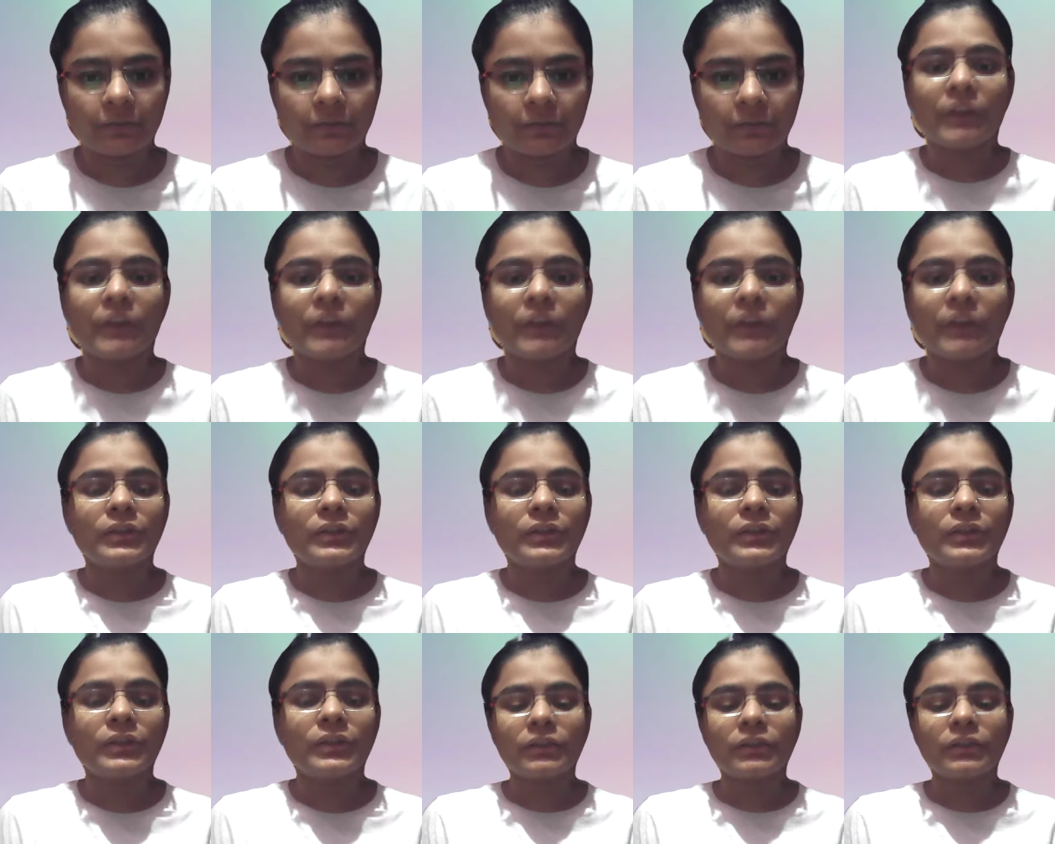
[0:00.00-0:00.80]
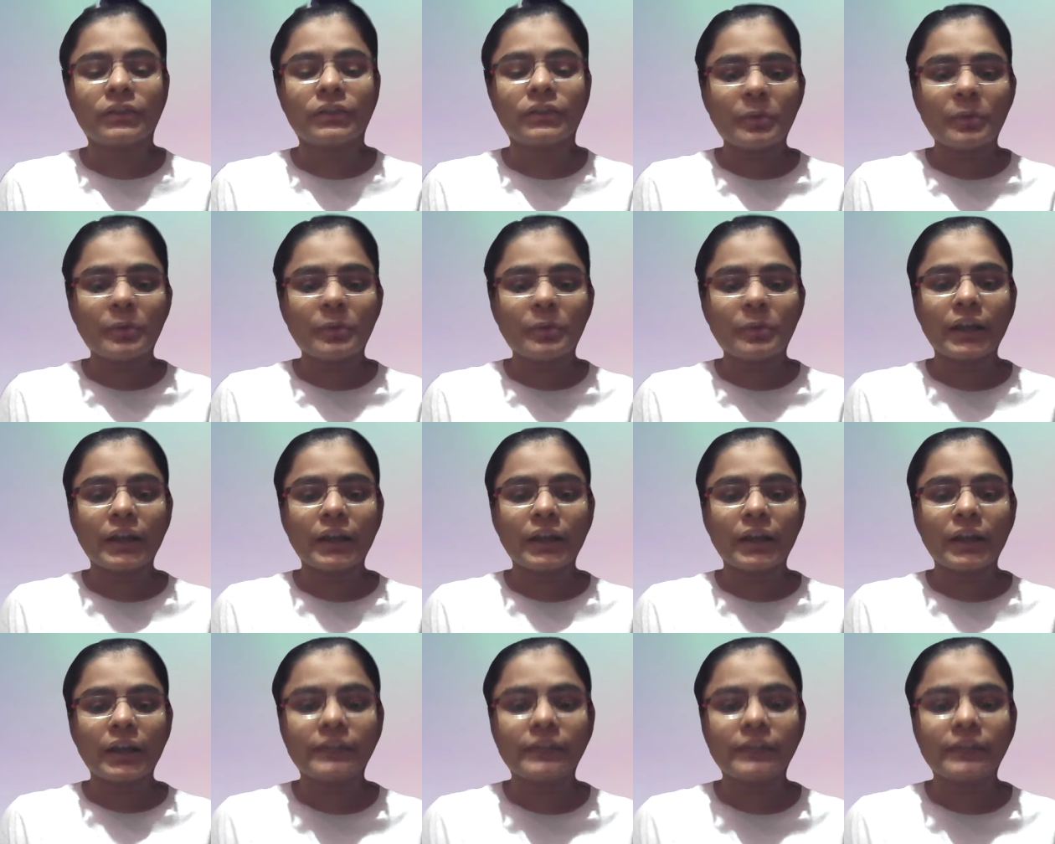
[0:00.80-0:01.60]
So in requirement
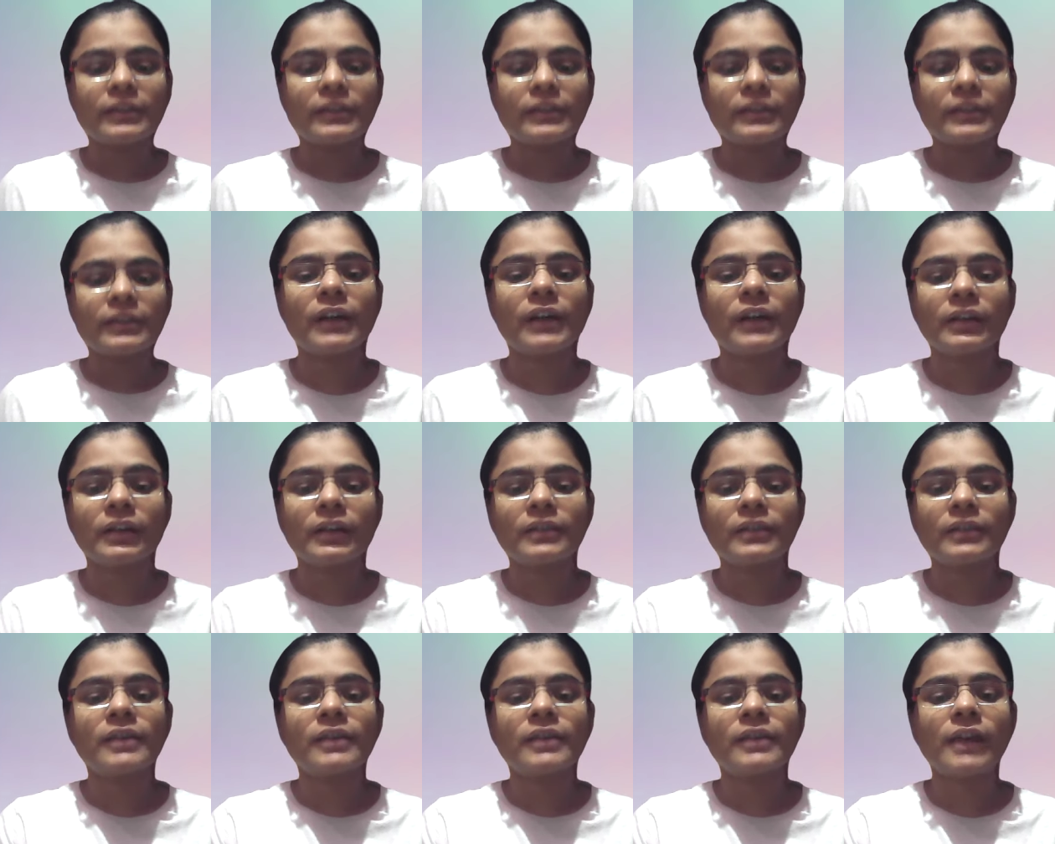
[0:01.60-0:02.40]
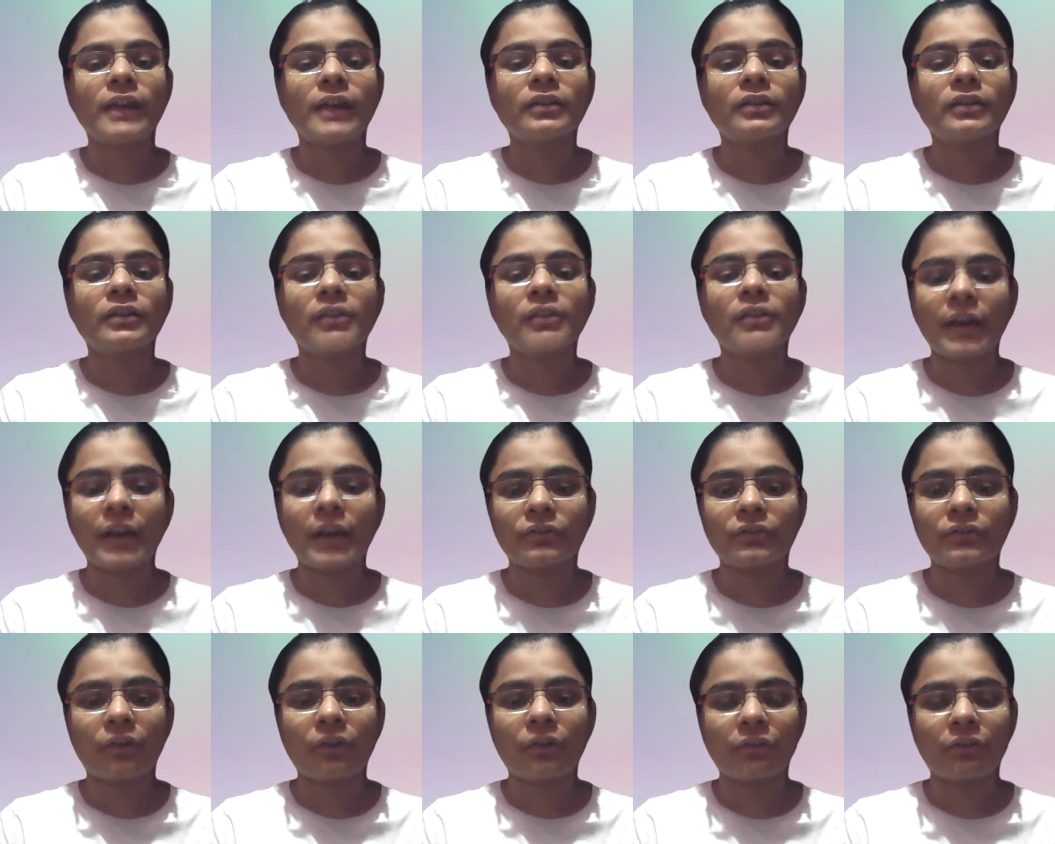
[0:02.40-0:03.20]
analysis, we understand the
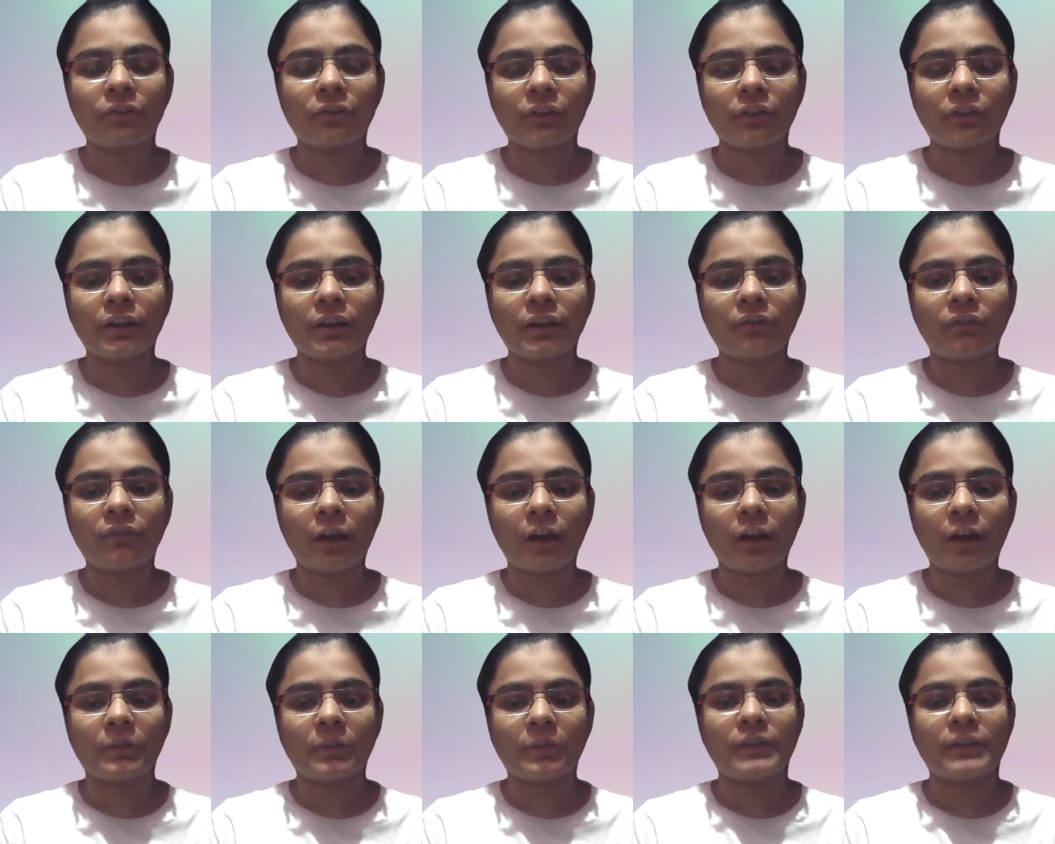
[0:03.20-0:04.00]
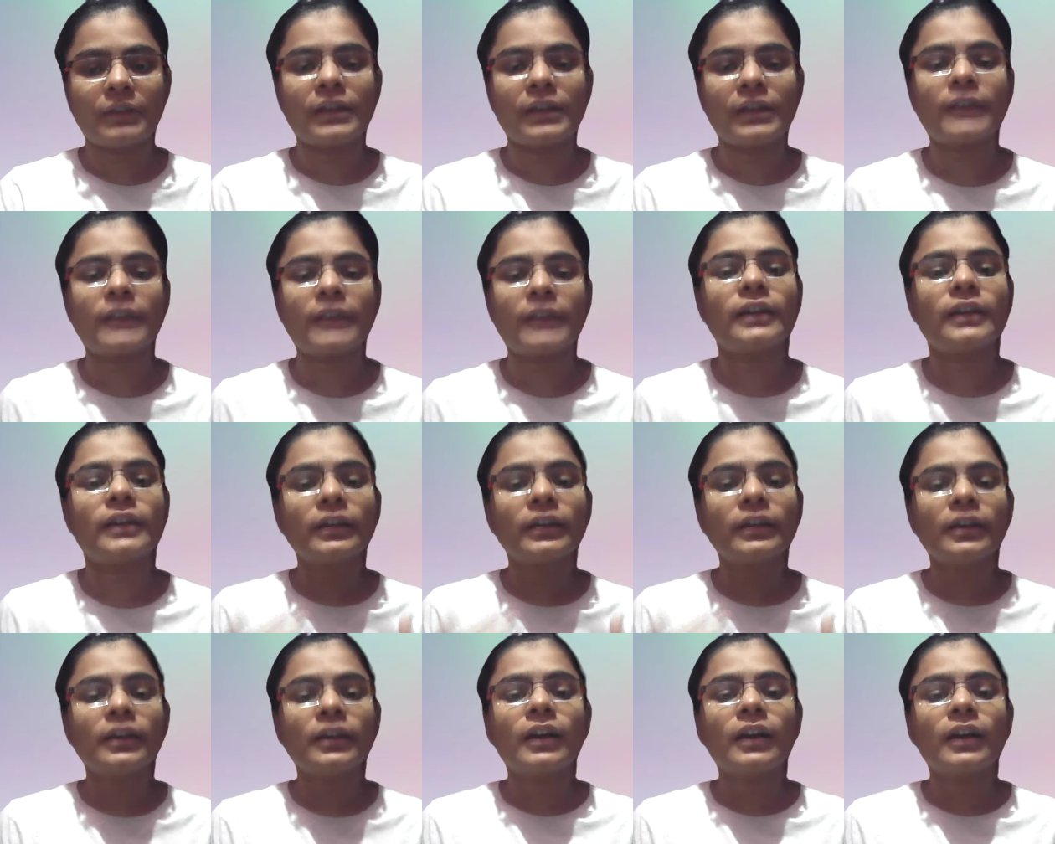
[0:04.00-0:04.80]
software requirements and then
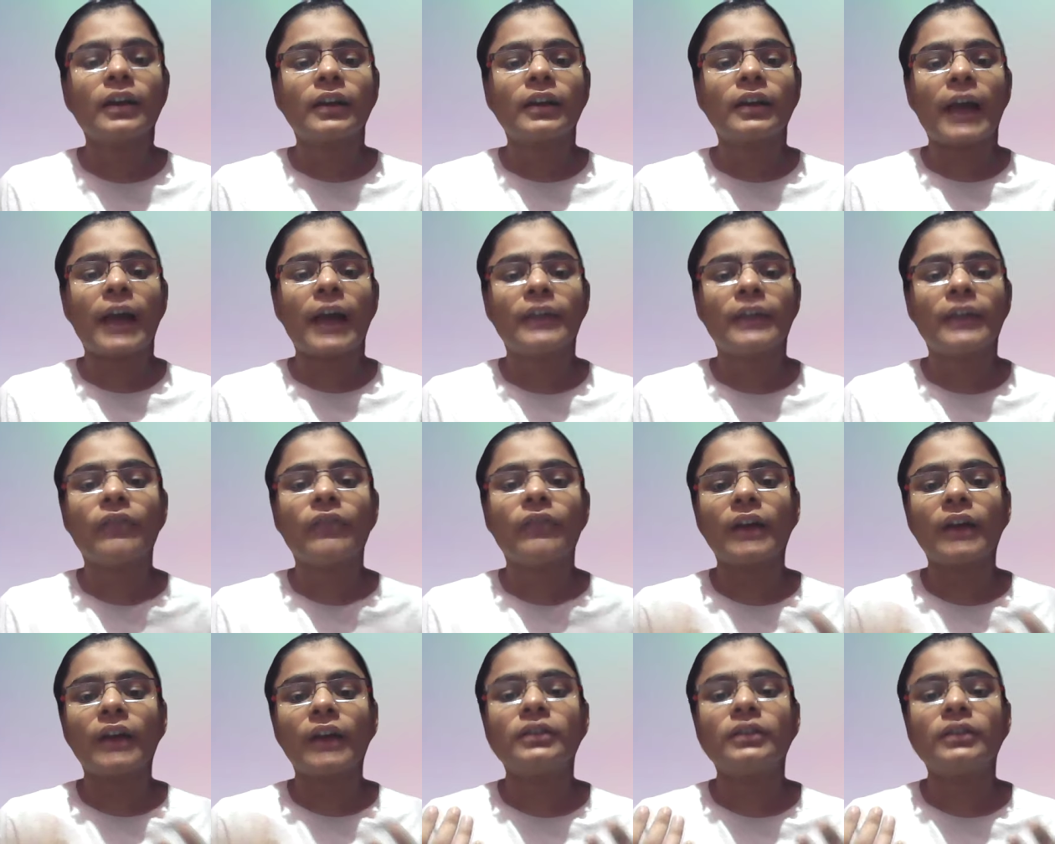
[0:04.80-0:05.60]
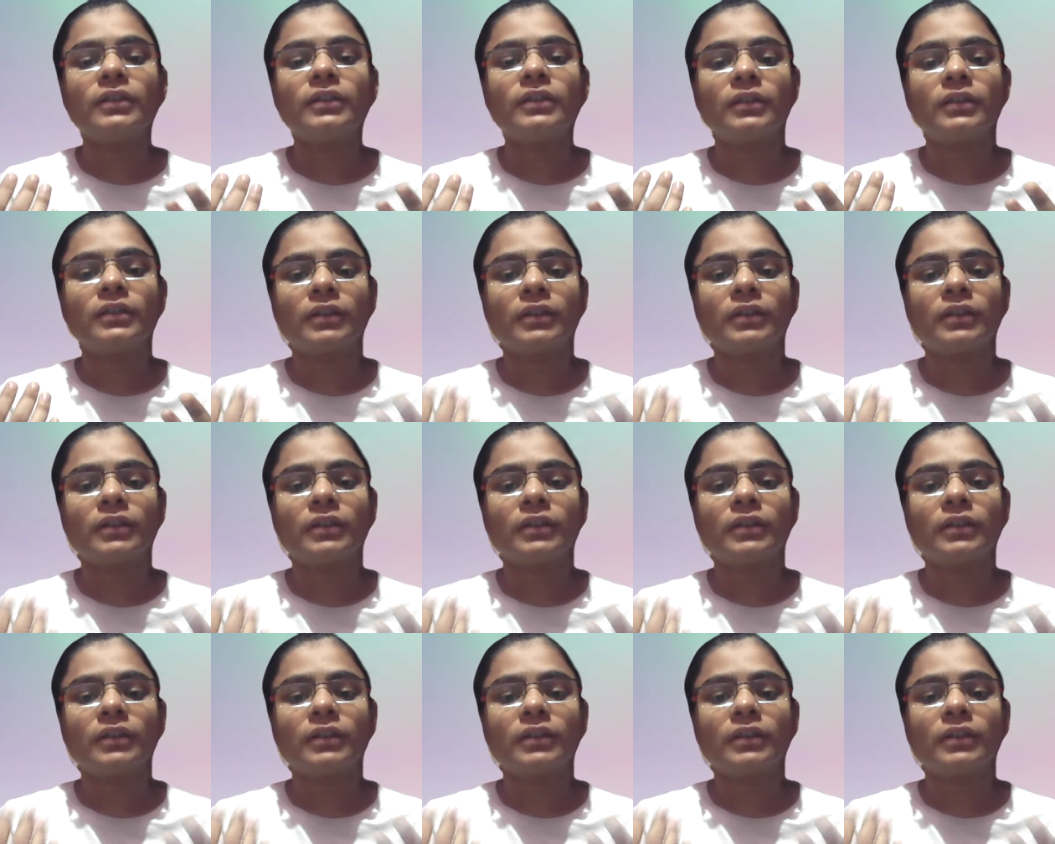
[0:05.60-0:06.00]
clarify the